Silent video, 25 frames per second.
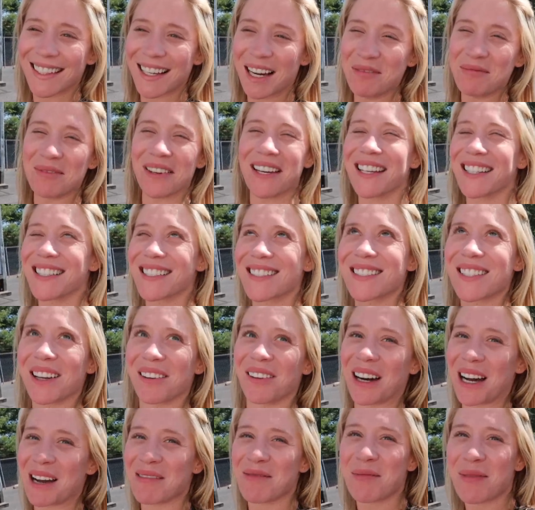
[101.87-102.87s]
I'm being
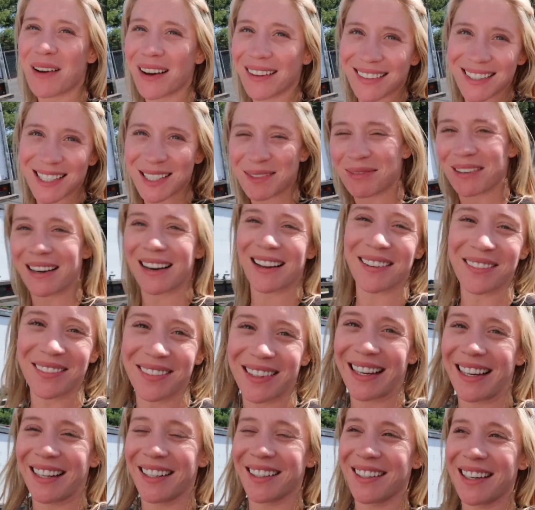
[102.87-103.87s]
so hype about this, but I
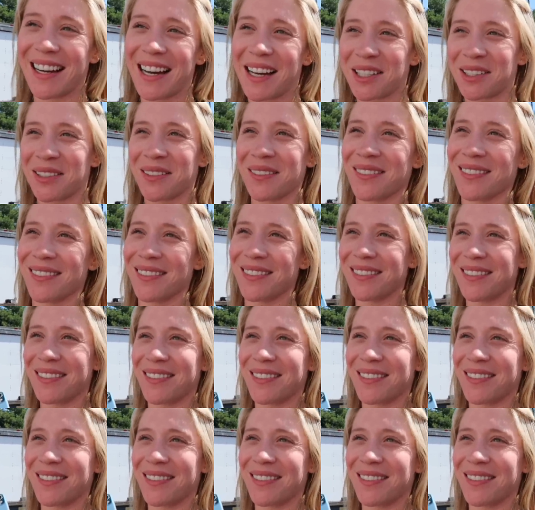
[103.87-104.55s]
don't care. I don't